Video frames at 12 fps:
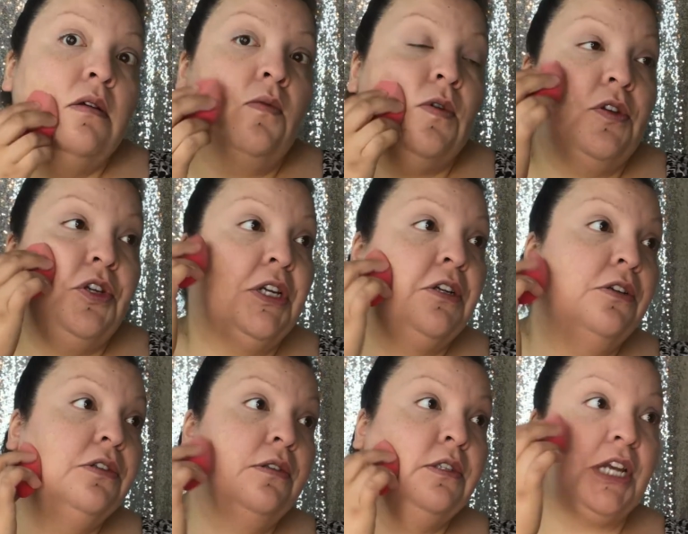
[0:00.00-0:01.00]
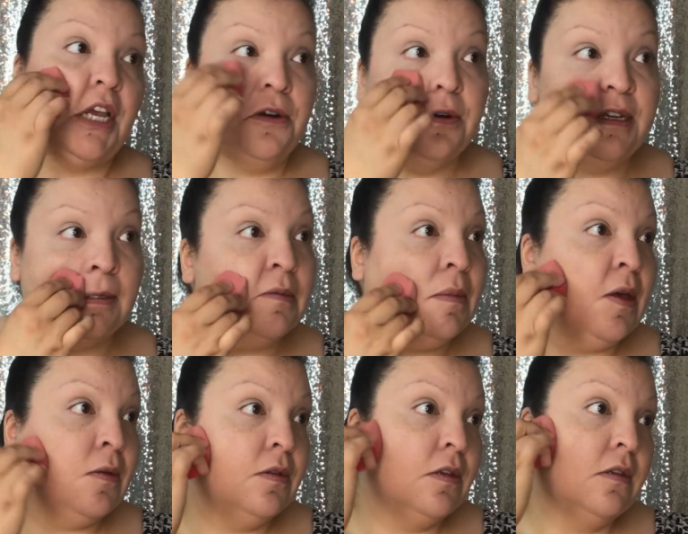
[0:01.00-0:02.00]
with generous
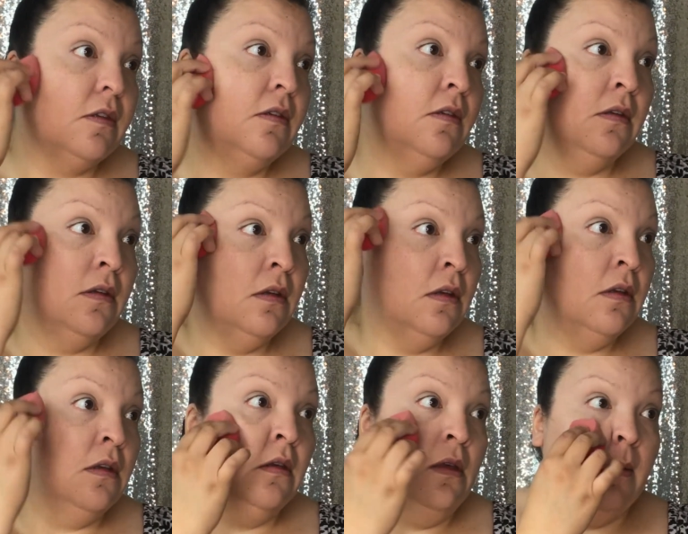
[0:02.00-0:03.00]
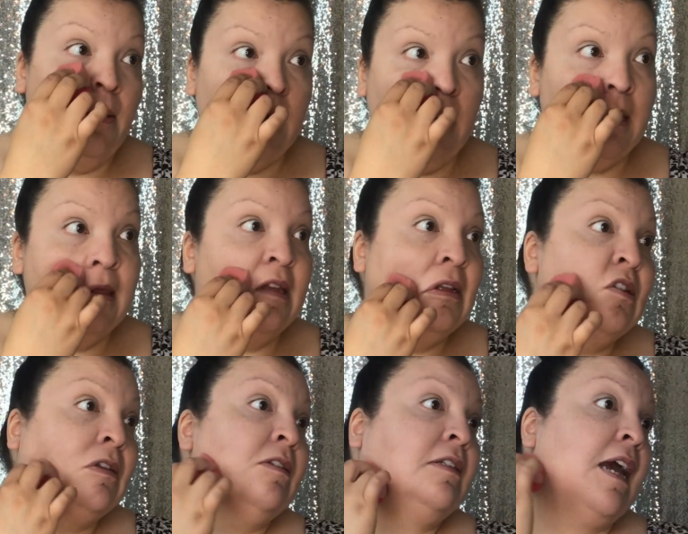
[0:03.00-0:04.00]
amounts and then
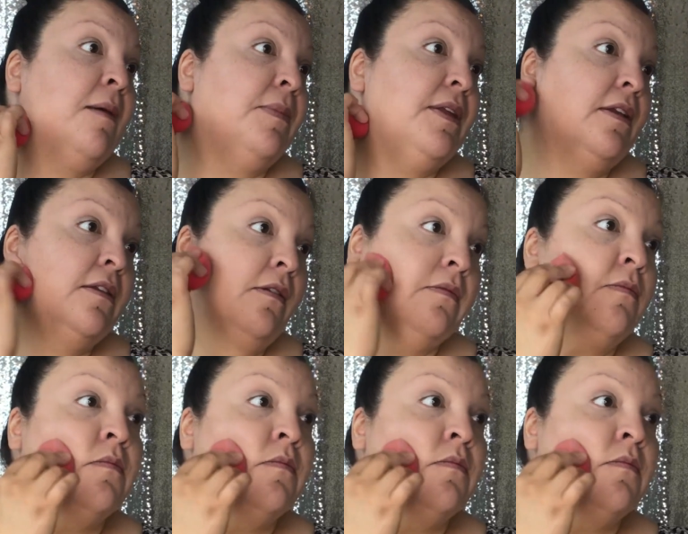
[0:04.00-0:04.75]
just tap it in.